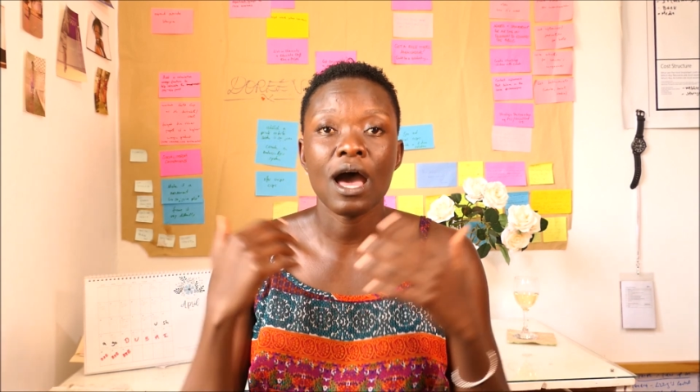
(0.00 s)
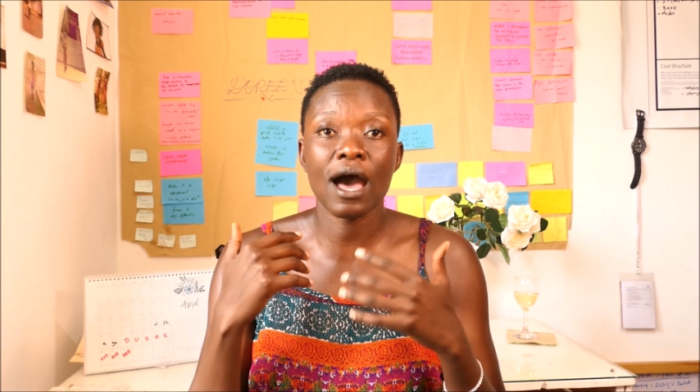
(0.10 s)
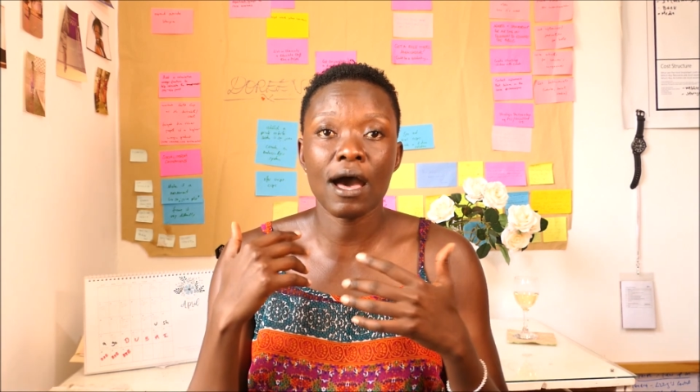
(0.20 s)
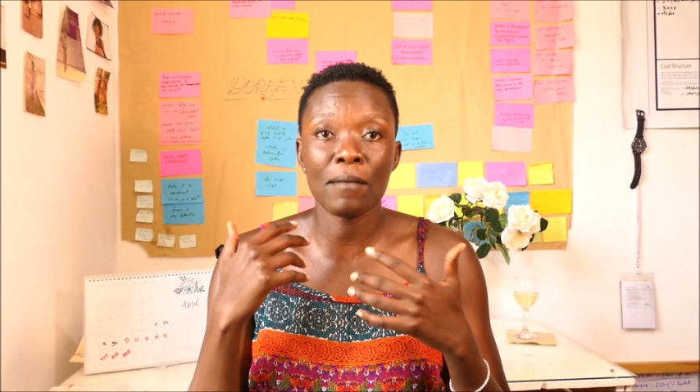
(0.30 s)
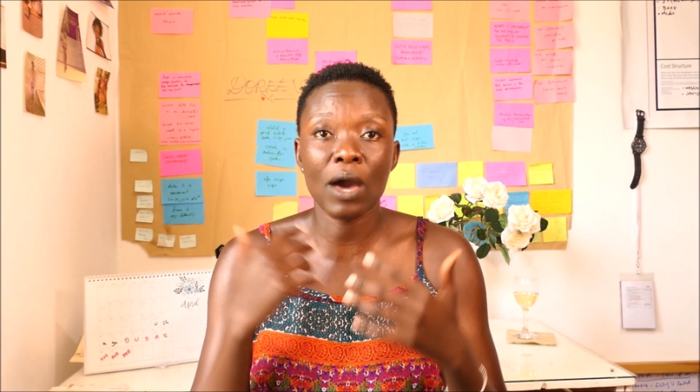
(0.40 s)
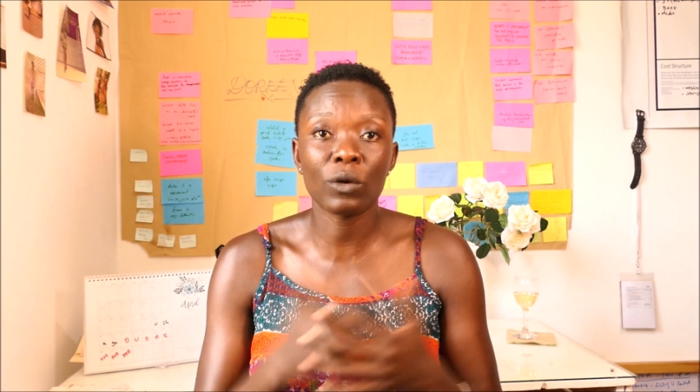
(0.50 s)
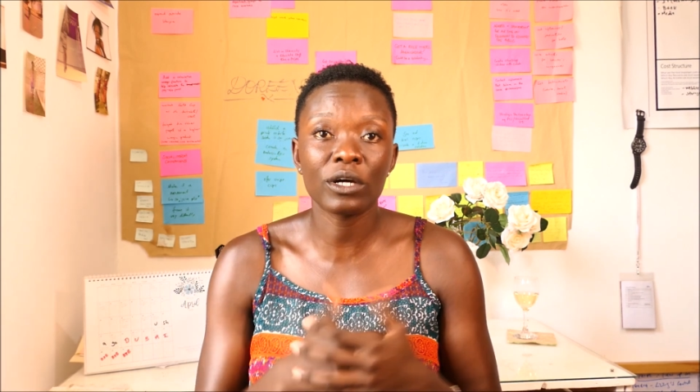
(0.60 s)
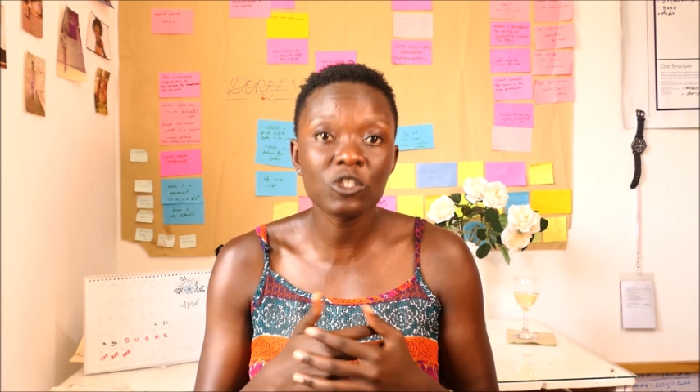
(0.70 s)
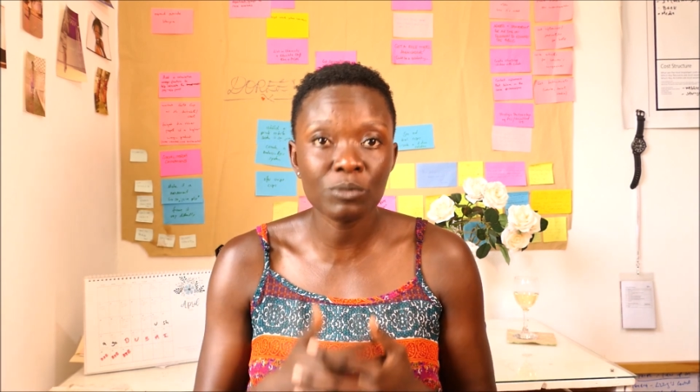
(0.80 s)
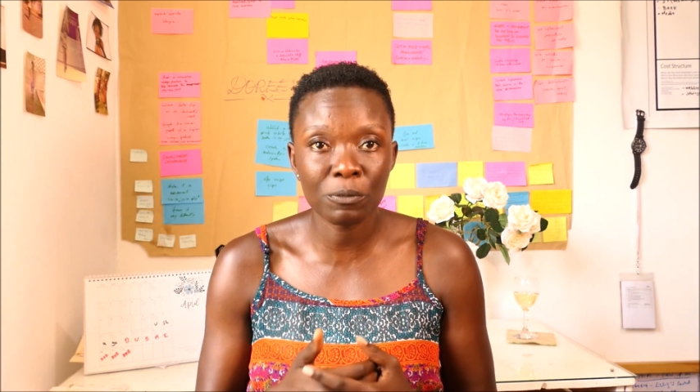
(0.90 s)
I
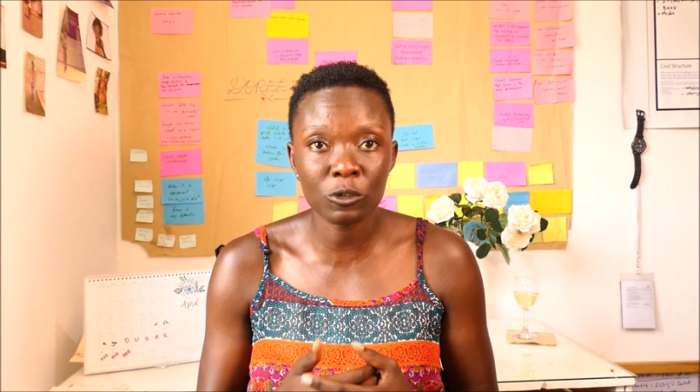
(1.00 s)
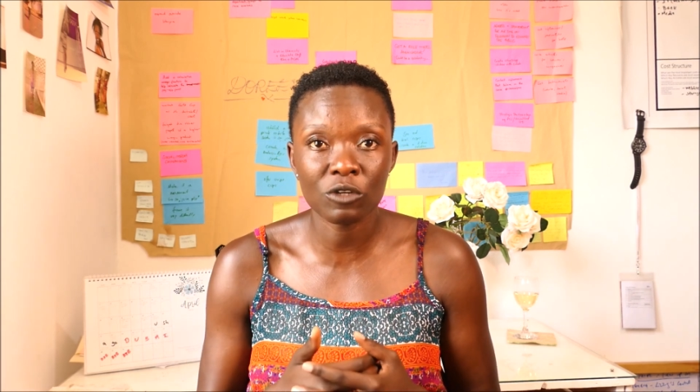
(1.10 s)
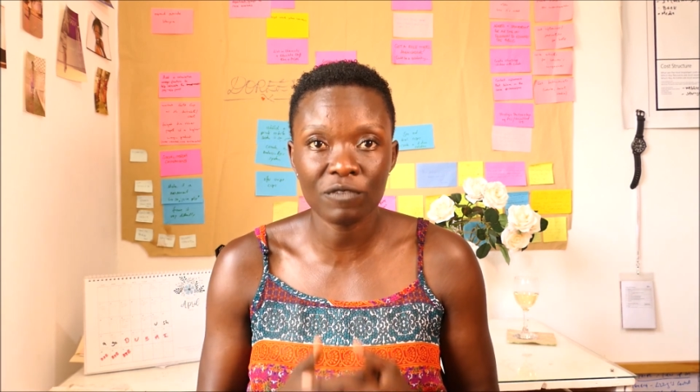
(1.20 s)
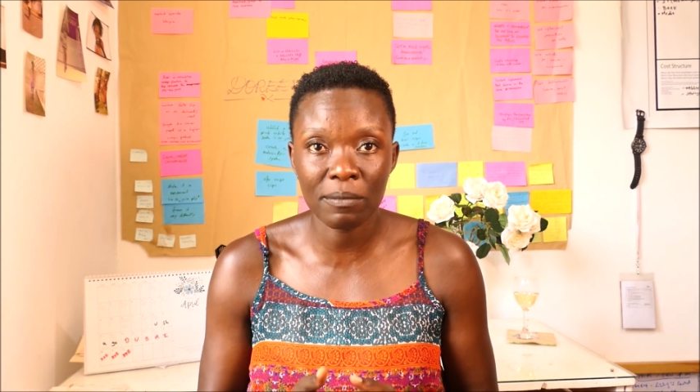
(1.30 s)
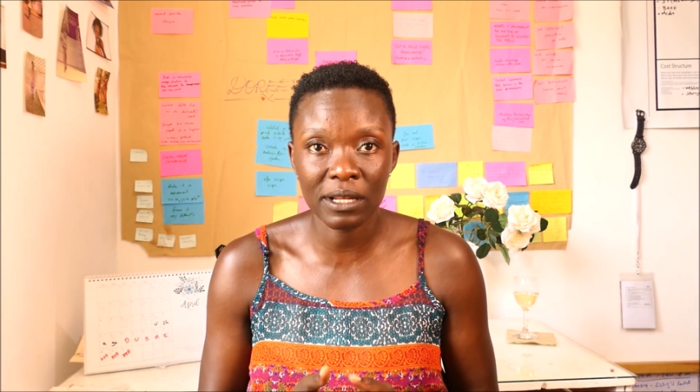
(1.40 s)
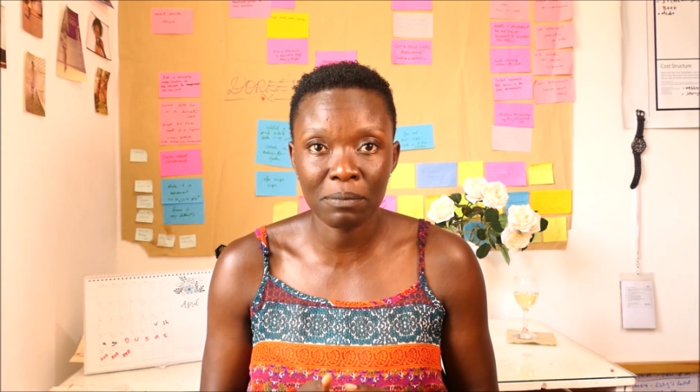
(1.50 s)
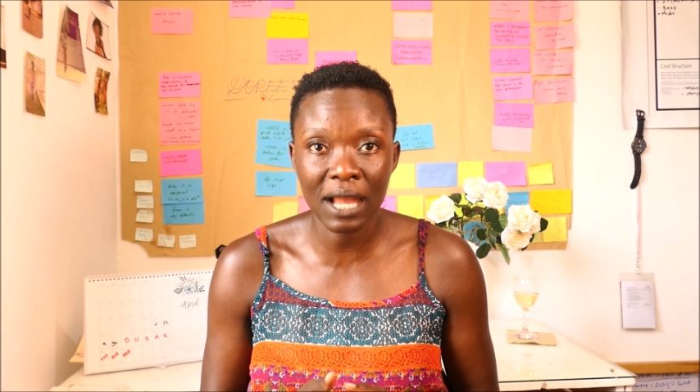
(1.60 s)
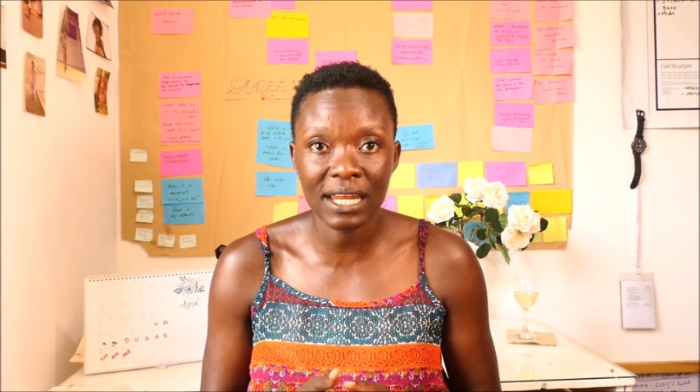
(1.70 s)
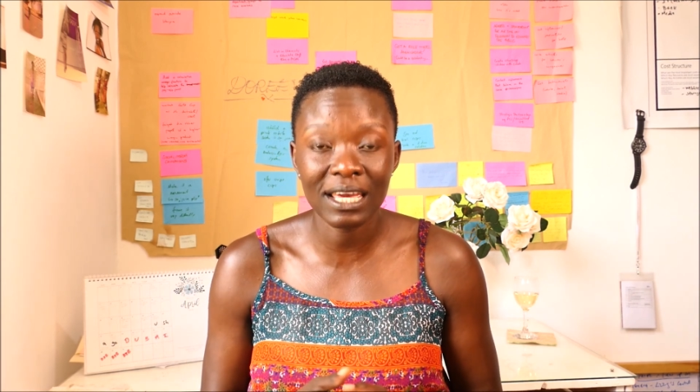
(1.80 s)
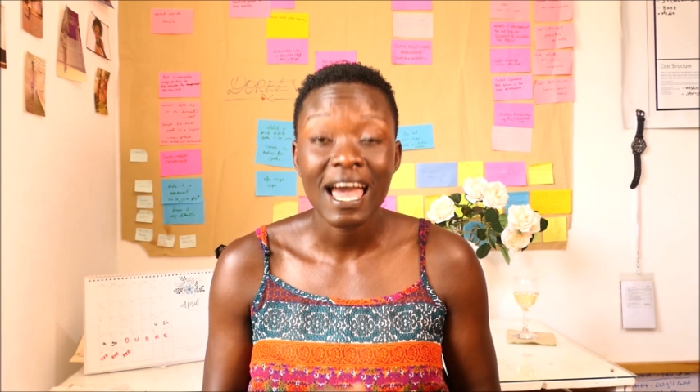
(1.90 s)
want to be put on family
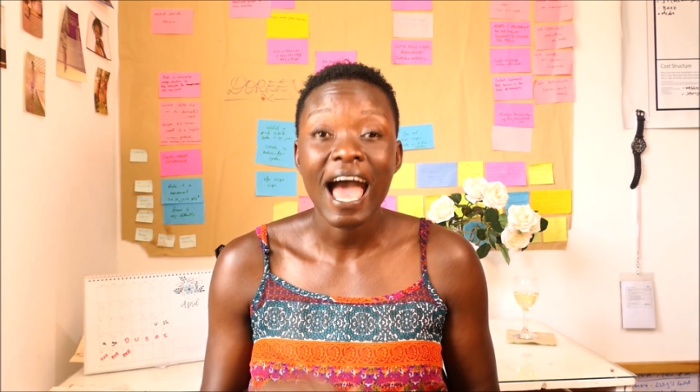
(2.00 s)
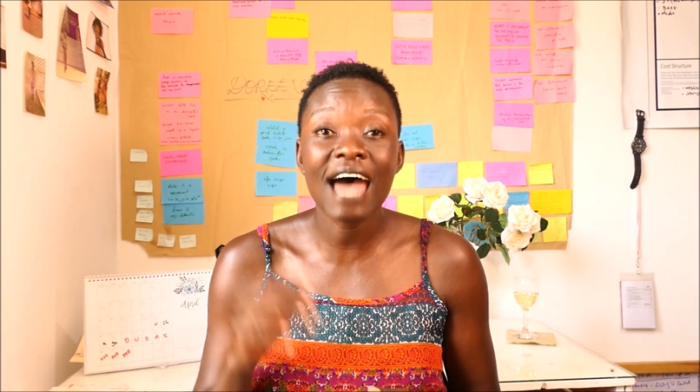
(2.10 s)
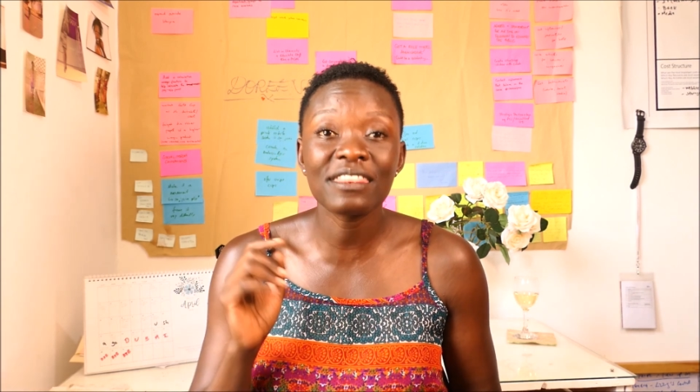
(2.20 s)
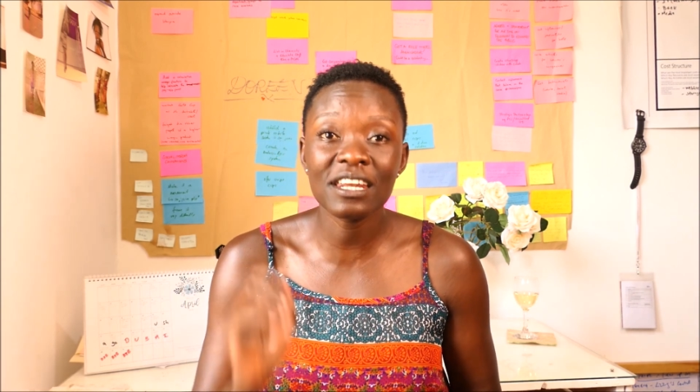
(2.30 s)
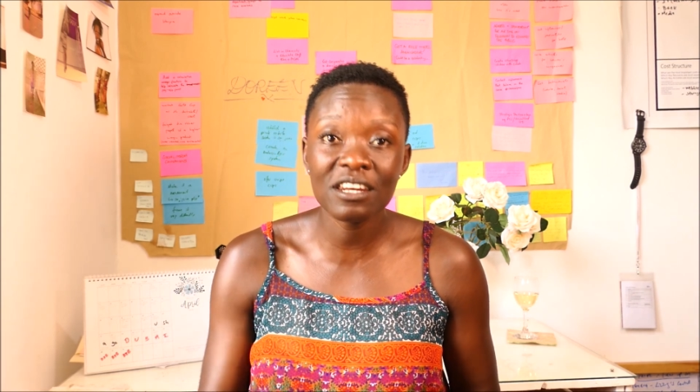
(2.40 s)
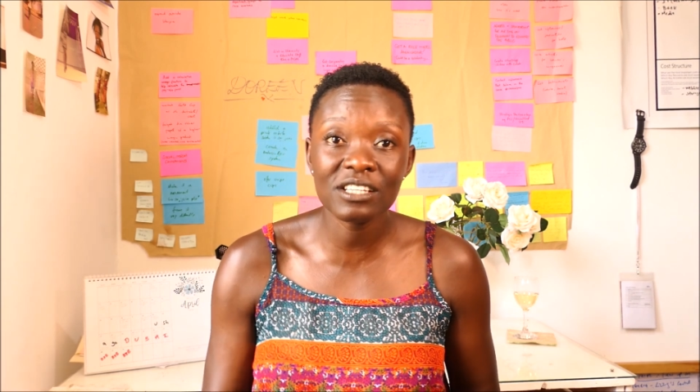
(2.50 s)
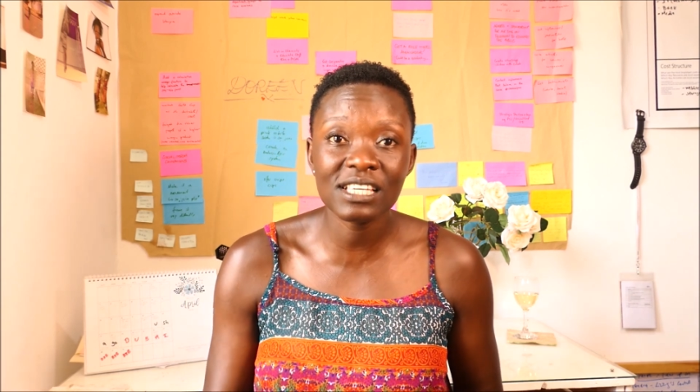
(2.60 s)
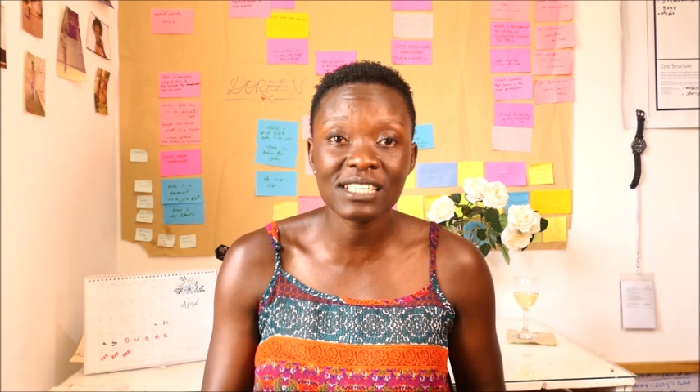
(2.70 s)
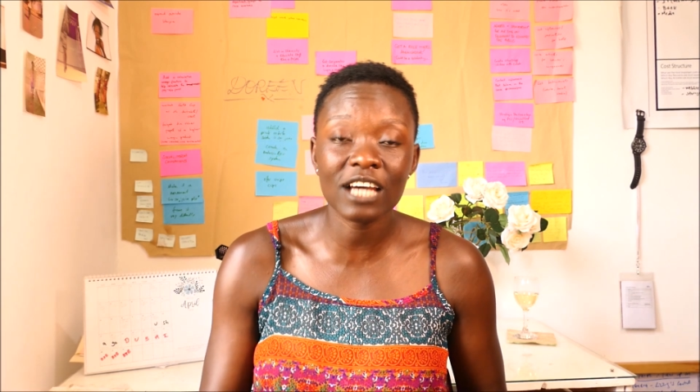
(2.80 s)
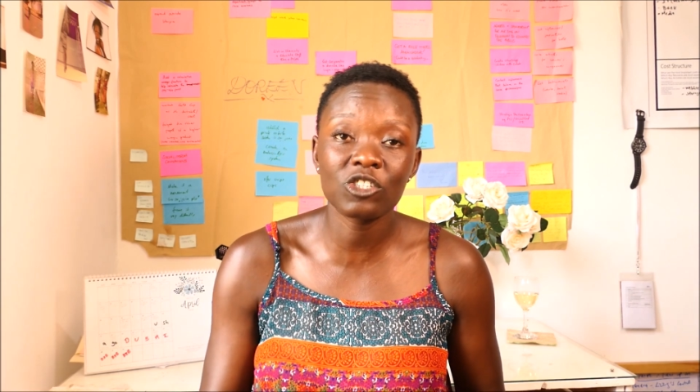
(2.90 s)
planning. And the
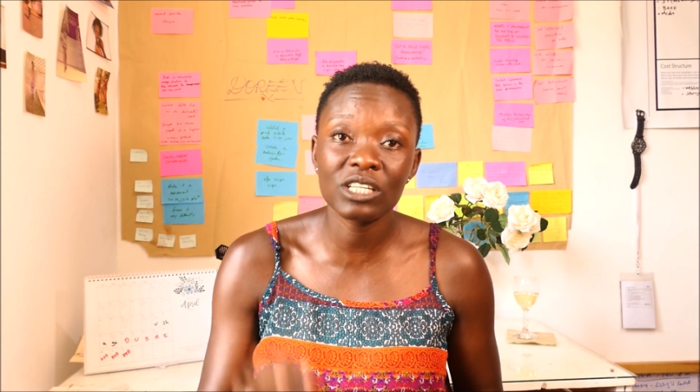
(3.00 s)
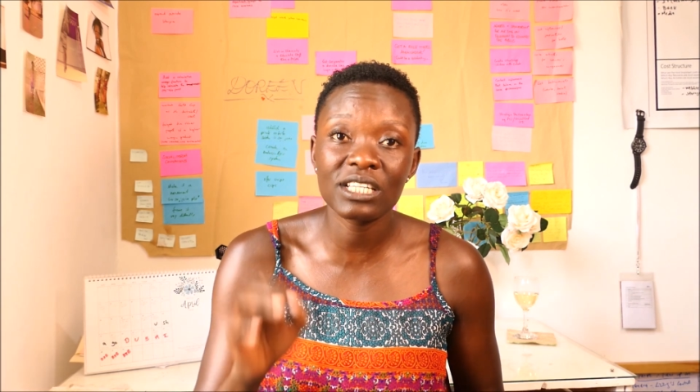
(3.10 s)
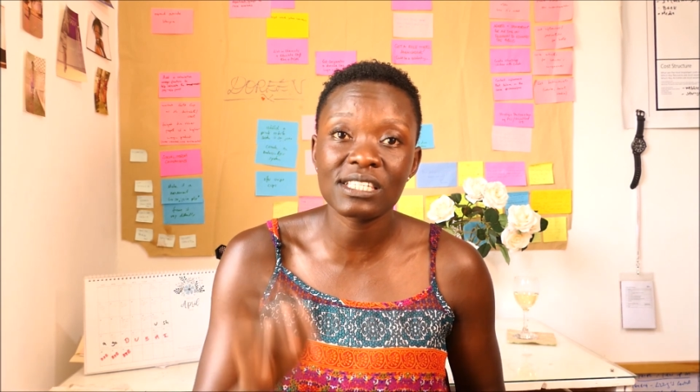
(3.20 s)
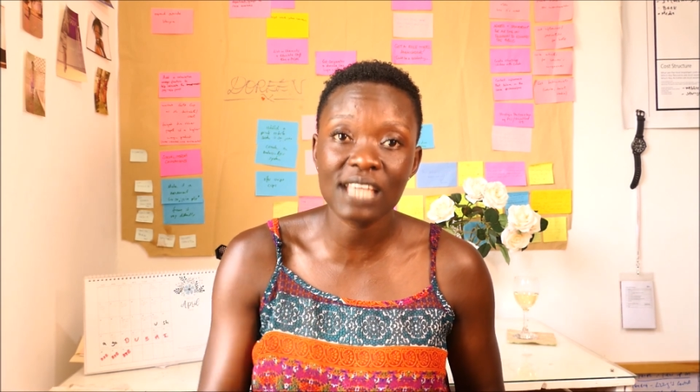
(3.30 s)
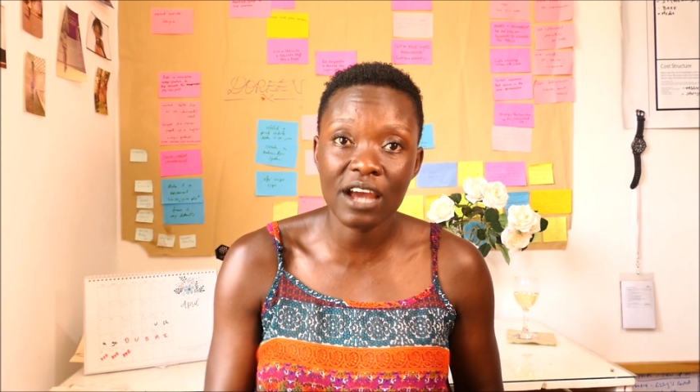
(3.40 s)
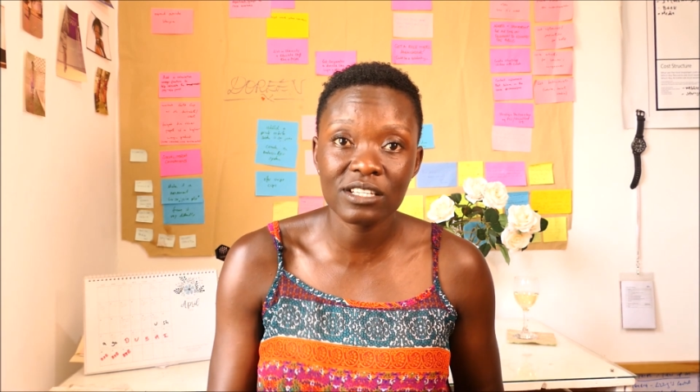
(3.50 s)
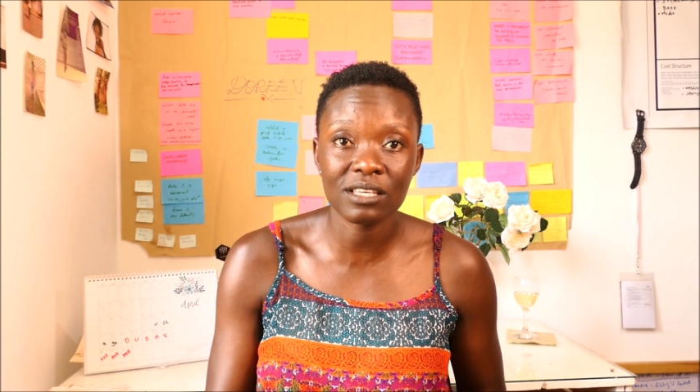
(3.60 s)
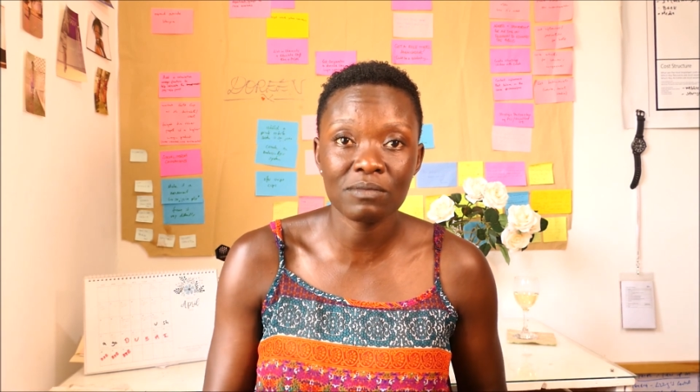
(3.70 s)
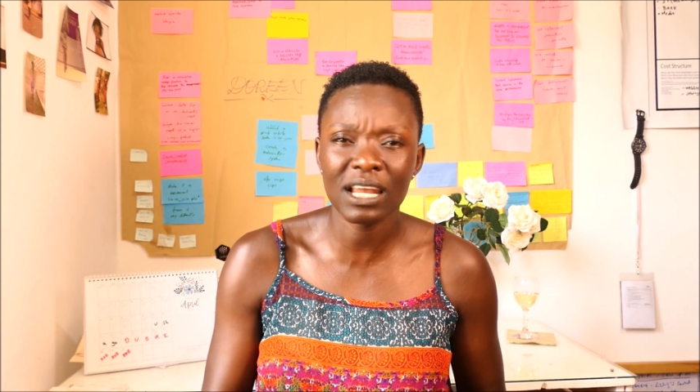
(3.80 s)
nurses actually discourage them.